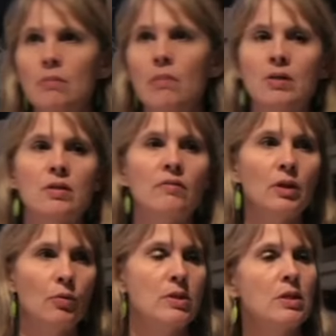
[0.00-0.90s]
amounts of
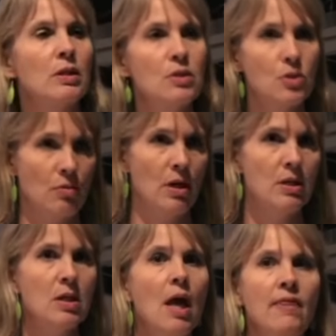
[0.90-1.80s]
linguistic
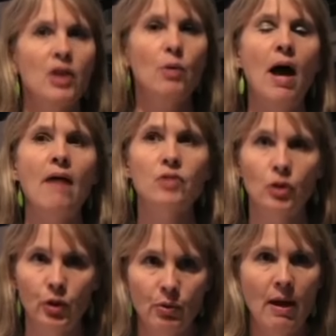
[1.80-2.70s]
constraints that you have to learn.